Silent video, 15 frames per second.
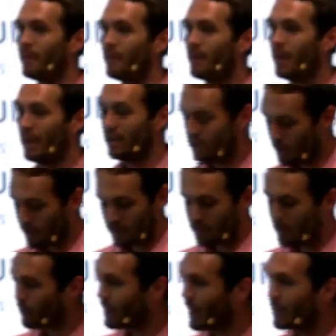And so
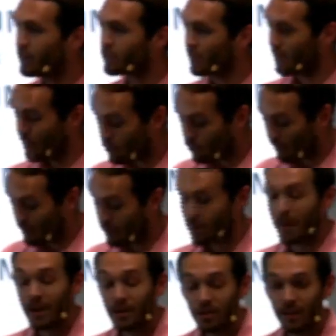experientially, the
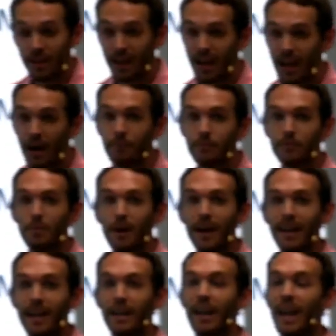transformation that comes by
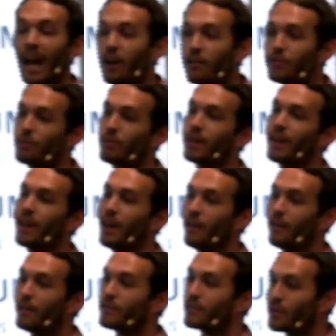encountering
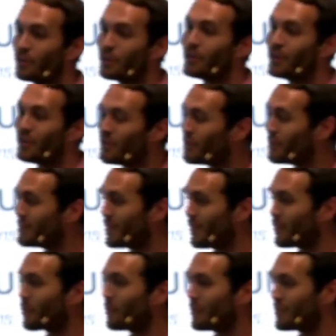this good news of the
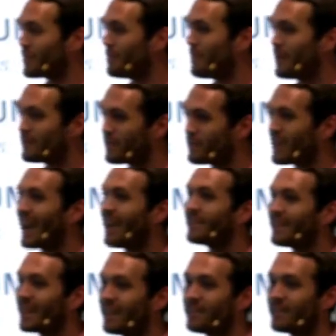Christian message has
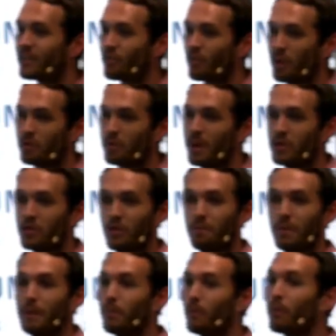led to the transformation of
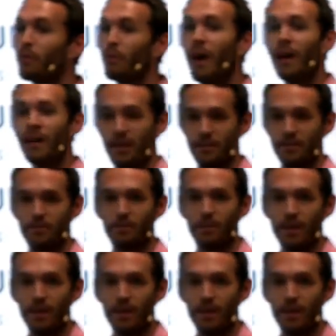people throughout history.